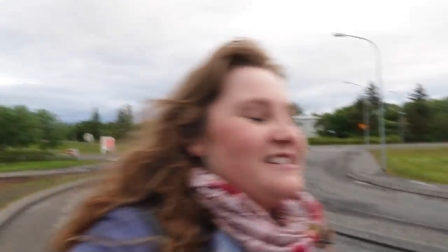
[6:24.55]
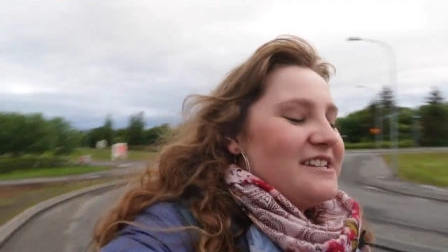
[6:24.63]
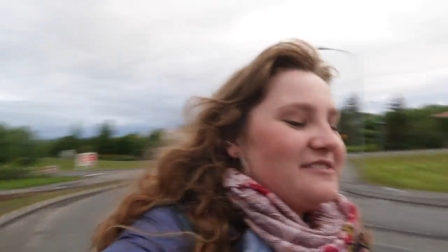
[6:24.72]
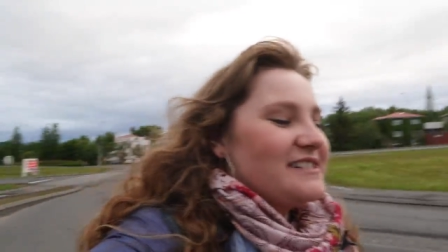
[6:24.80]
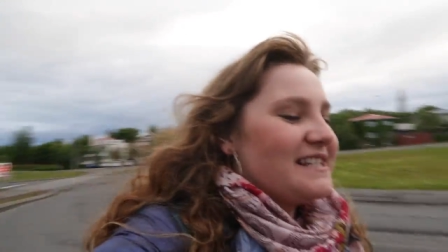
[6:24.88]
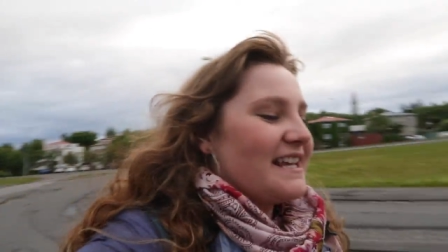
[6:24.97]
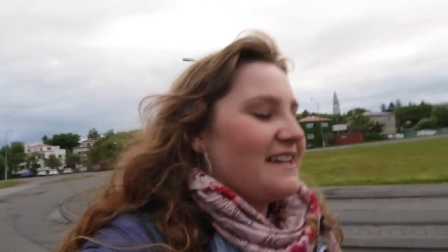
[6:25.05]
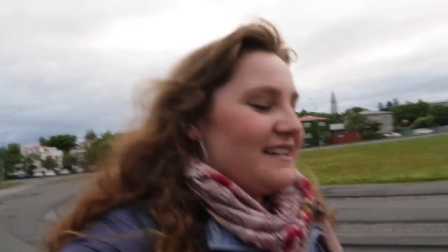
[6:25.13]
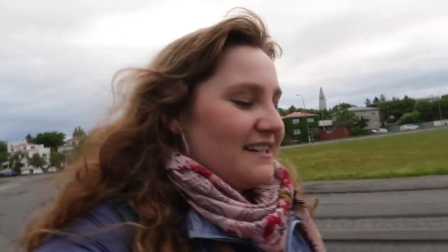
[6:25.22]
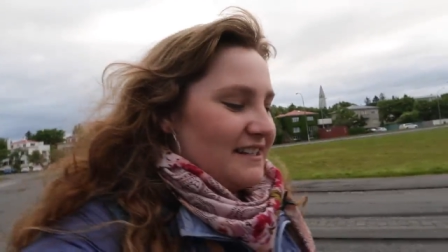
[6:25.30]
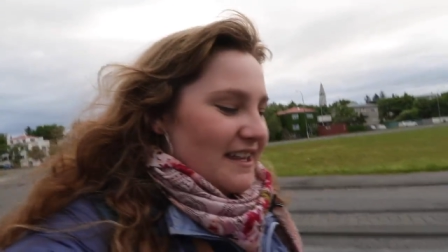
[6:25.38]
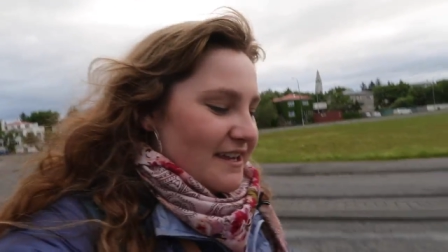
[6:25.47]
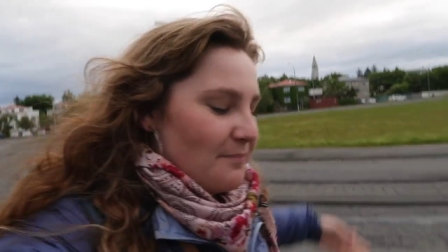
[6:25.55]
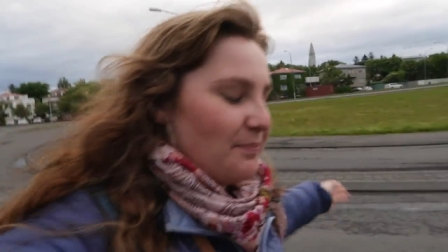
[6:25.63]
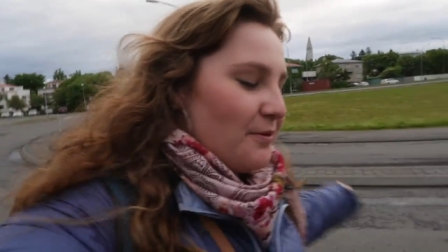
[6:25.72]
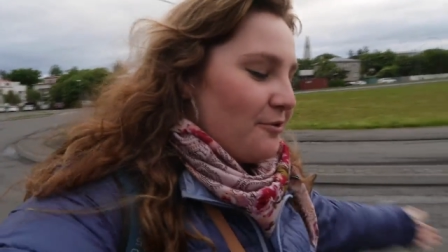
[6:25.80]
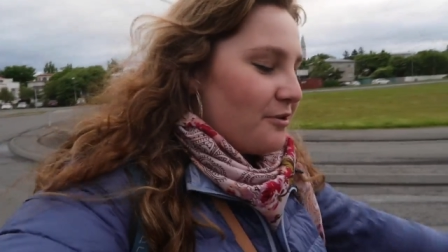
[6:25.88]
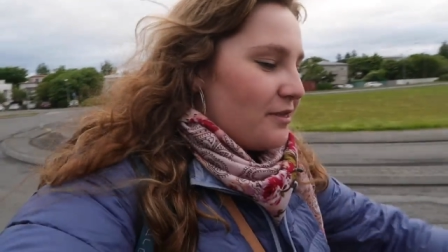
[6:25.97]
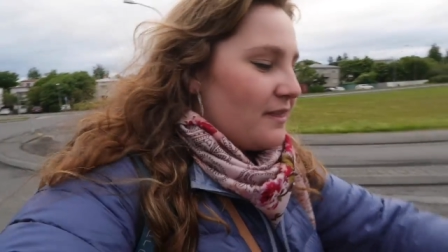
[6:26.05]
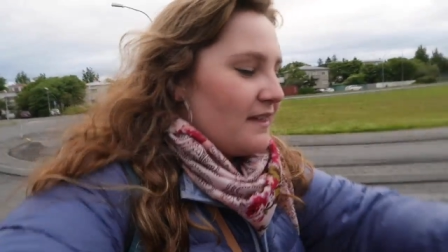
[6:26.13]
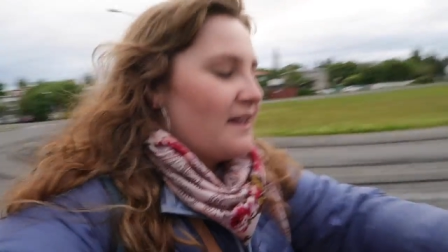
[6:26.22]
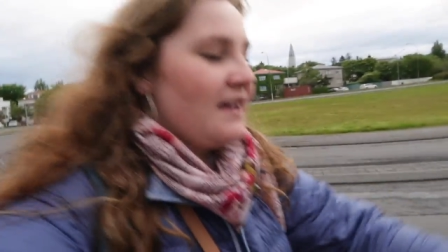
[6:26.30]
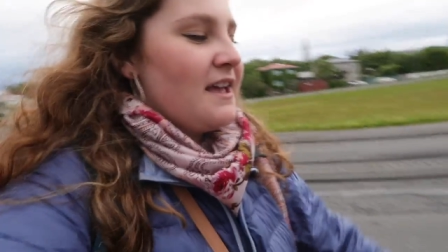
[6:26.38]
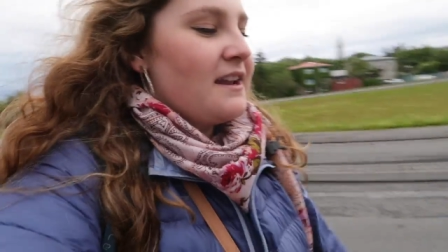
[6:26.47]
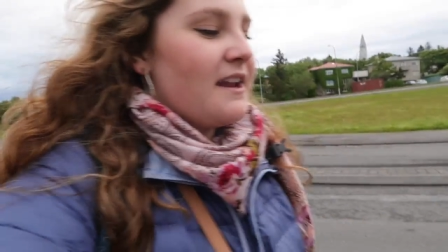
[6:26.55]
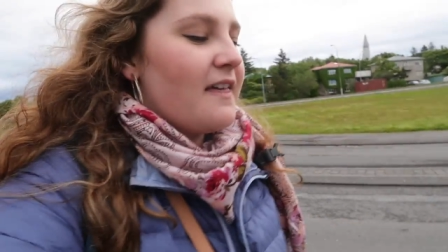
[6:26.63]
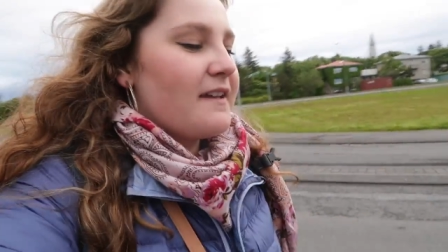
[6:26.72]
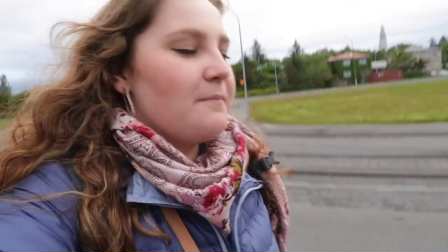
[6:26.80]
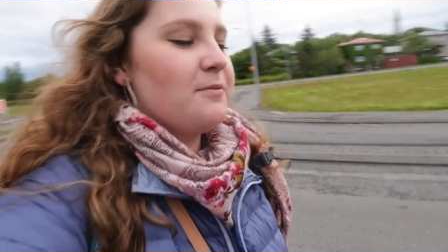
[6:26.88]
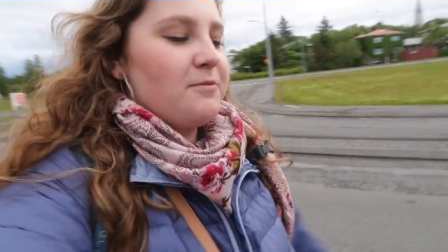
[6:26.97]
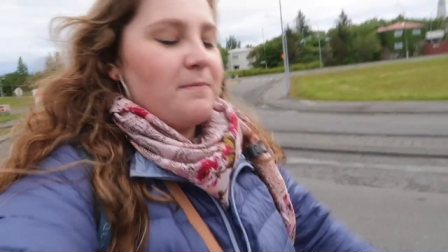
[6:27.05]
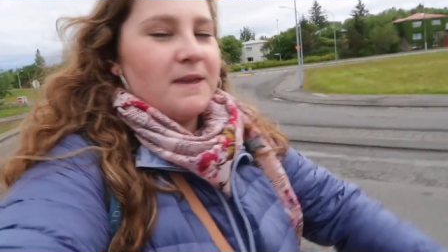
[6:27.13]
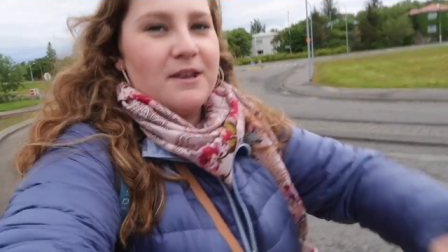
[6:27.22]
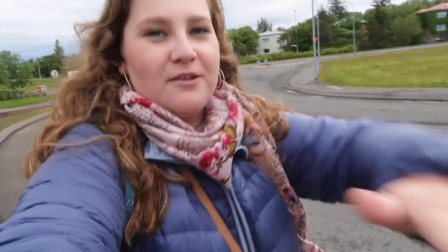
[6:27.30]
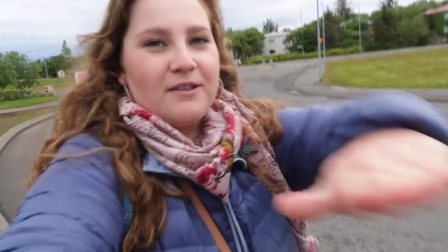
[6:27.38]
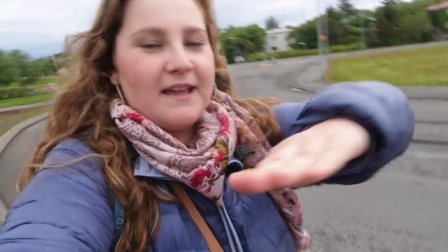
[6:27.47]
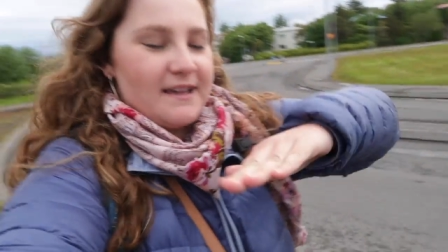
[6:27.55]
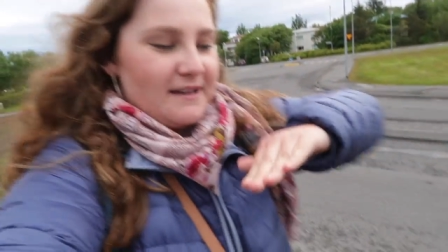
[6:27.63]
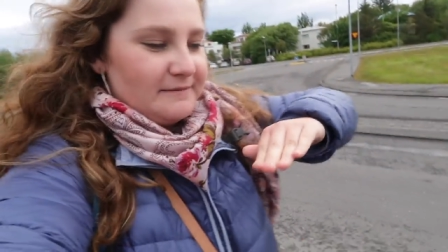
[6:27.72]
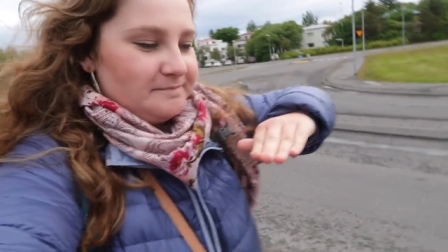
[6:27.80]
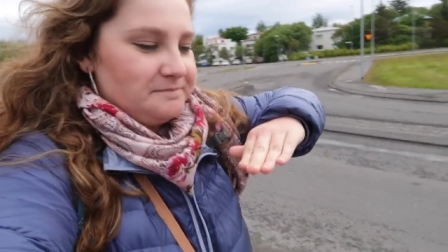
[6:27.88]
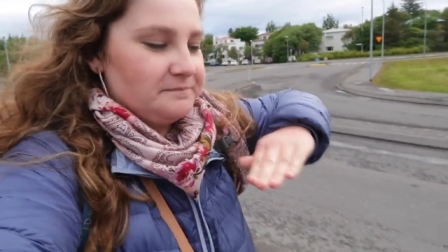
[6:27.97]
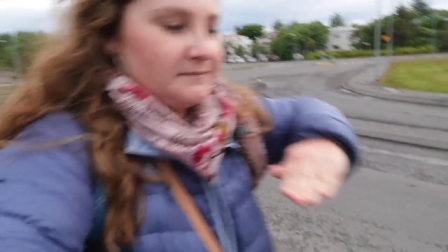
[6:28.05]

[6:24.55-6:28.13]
because there was like a like a booth, not like a booth, but you know like um